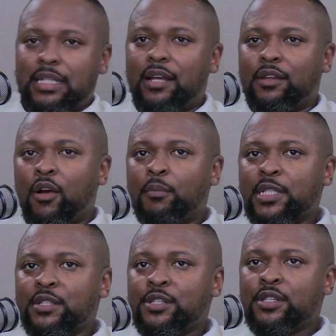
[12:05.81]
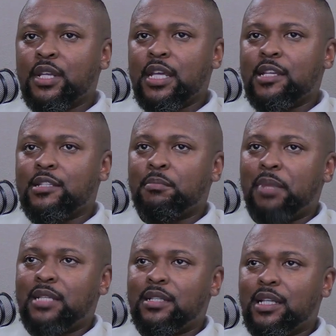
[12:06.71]
Yeah, the composition is
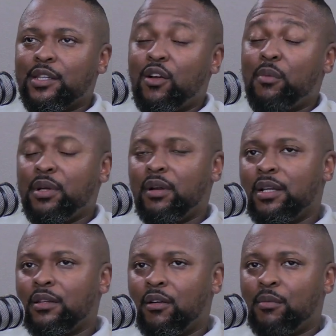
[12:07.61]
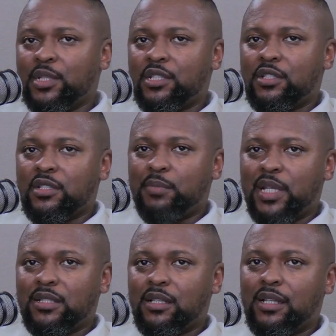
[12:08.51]
basically the copyright in the composition is
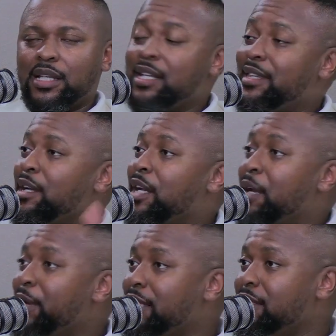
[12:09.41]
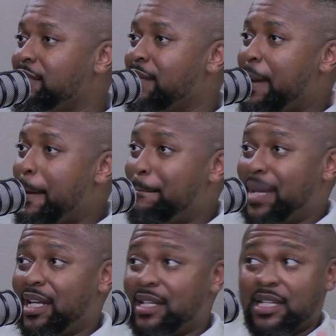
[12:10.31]
basically the lyrics,
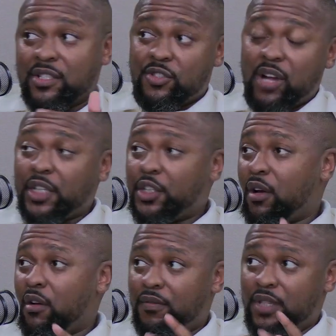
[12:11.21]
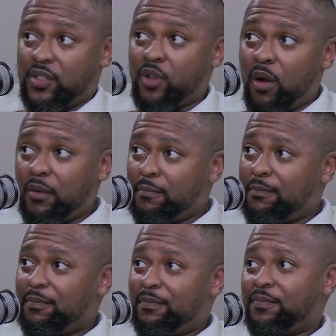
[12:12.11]
melody, and structure of the song,
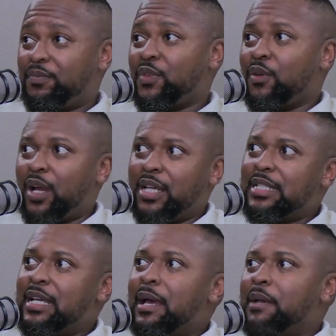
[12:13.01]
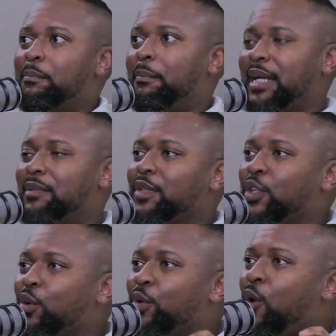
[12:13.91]
right? But
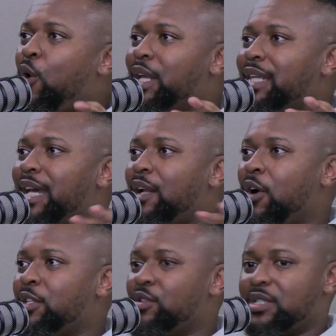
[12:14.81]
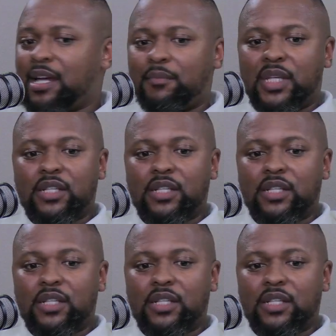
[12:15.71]
you're recording that onto something.